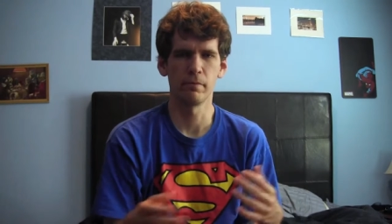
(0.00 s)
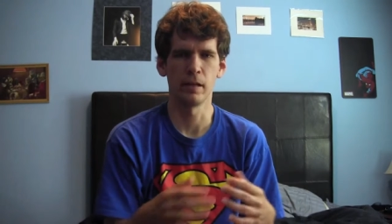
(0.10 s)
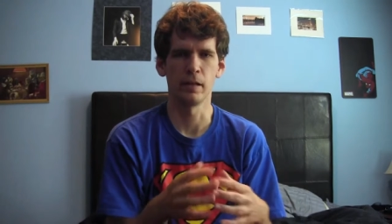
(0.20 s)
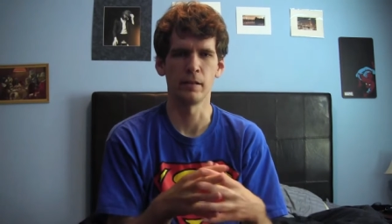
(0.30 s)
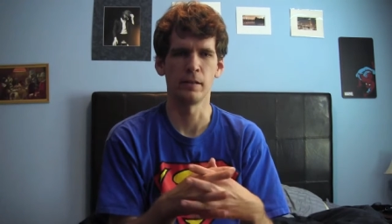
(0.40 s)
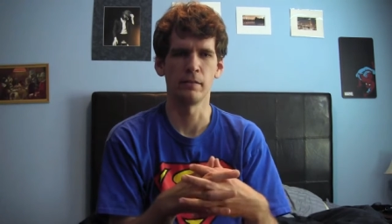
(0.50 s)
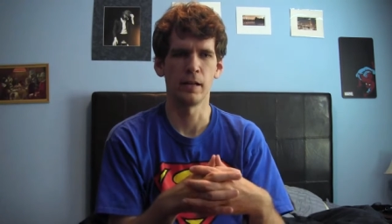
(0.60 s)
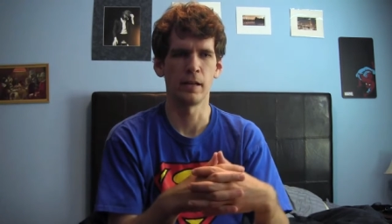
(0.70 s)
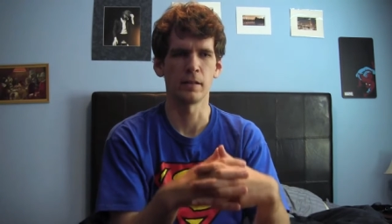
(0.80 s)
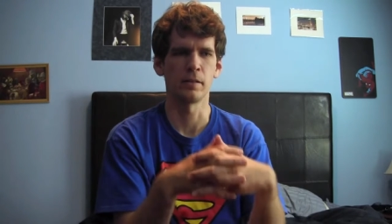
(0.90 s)
an
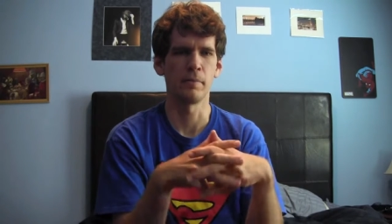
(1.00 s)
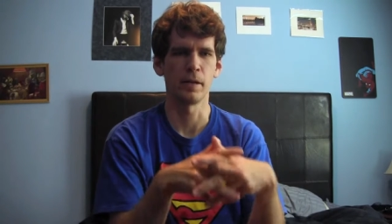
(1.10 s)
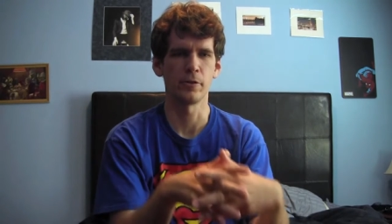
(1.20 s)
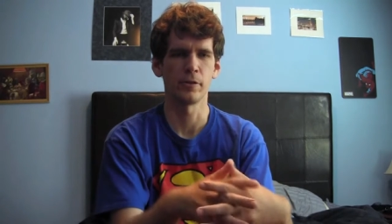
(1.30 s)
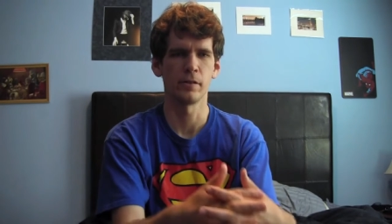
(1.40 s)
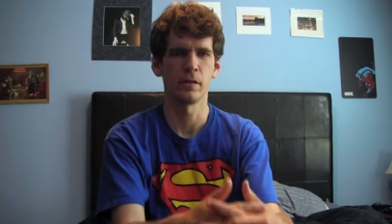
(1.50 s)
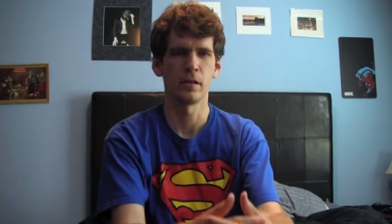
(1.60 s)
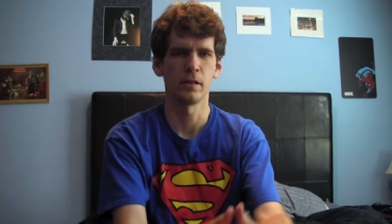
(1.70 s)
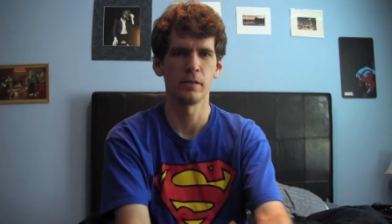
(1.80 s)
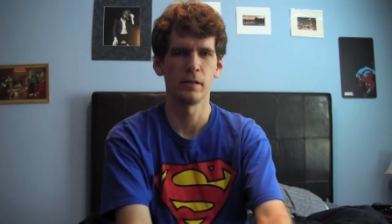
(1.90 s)
estimation
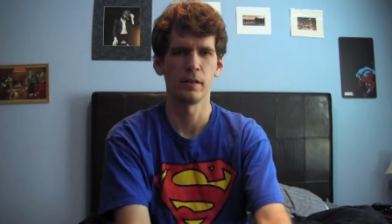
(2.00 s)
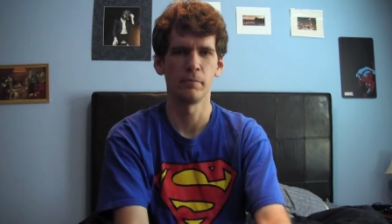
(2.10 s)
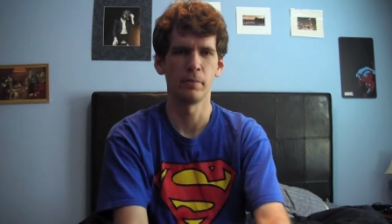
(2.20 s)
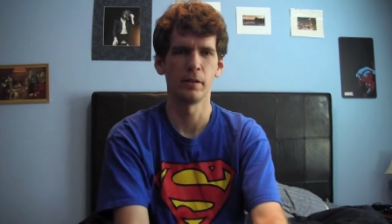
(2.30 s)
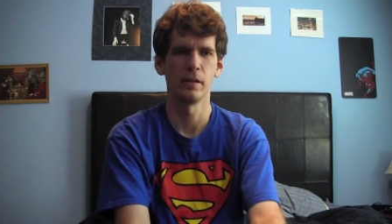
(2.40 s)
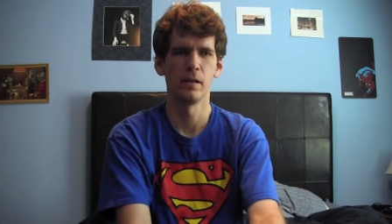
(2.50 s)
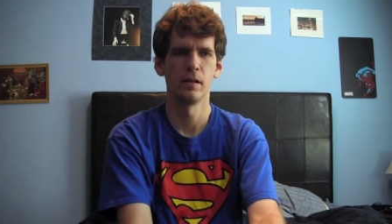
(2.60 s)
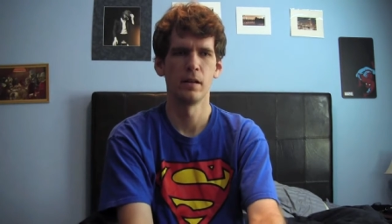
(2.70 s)
on it, but